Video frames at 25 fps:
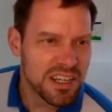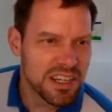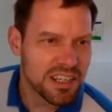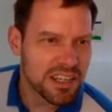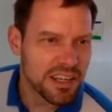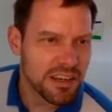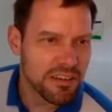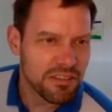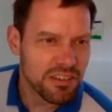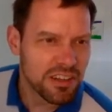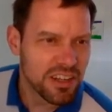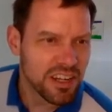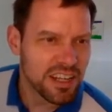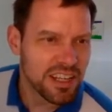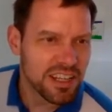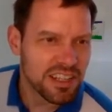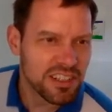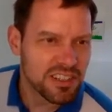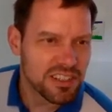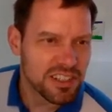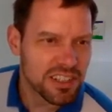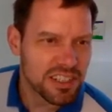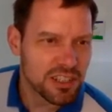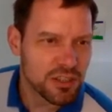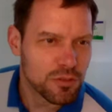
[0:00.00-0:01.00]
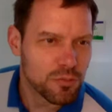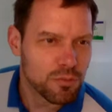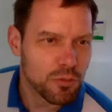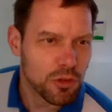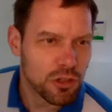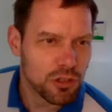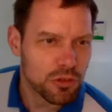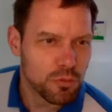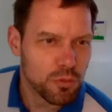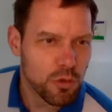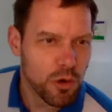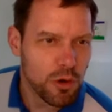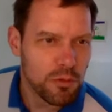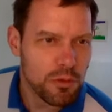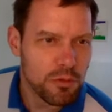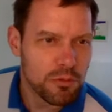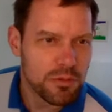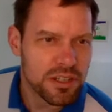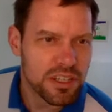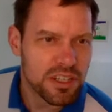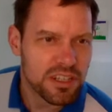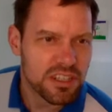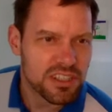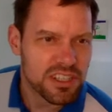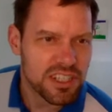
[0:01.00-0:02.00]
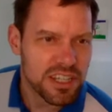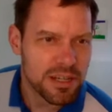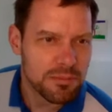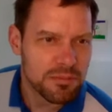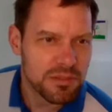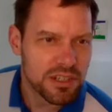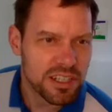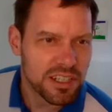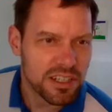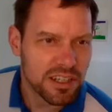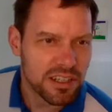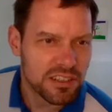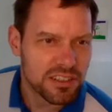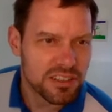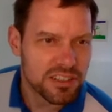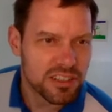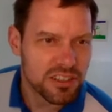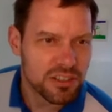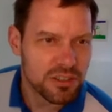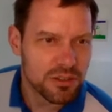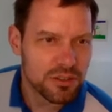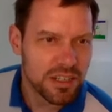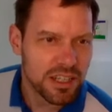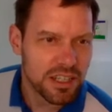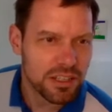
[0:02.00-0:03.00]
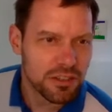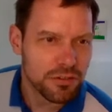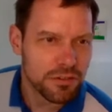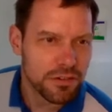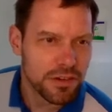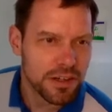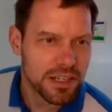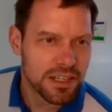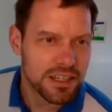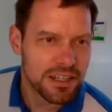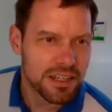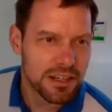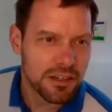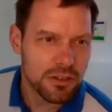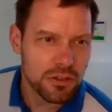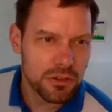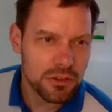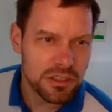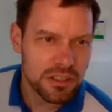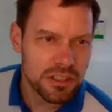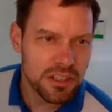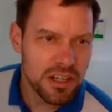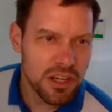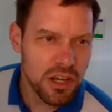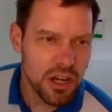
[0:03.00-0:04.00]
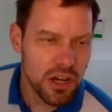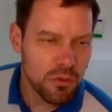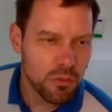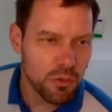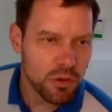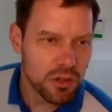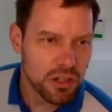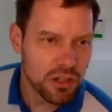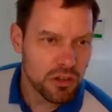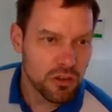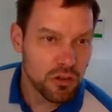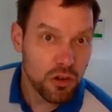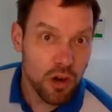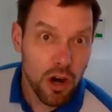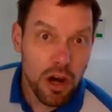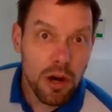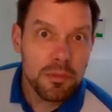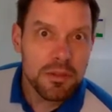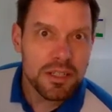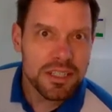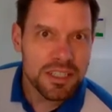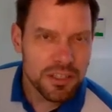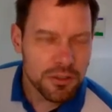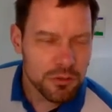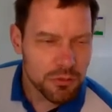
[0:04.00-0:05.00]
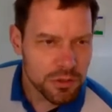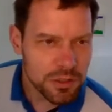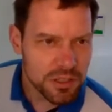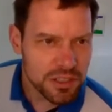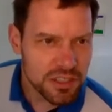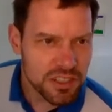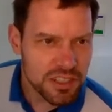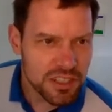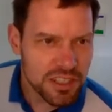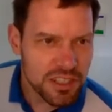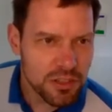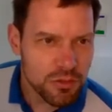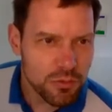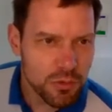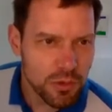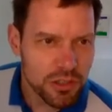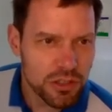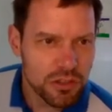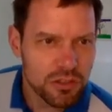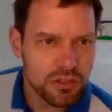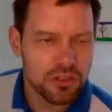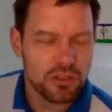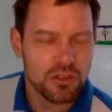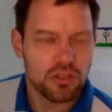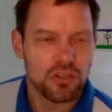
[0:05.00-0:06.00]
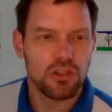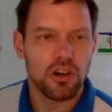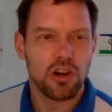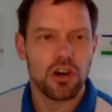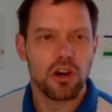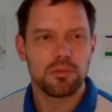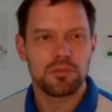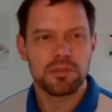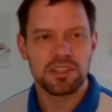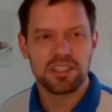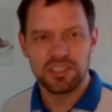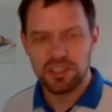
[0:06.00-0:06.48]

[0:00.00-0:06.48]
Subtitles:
Nevertheless, it's most probably the same task. So let's find out what a normal difference is, what a normal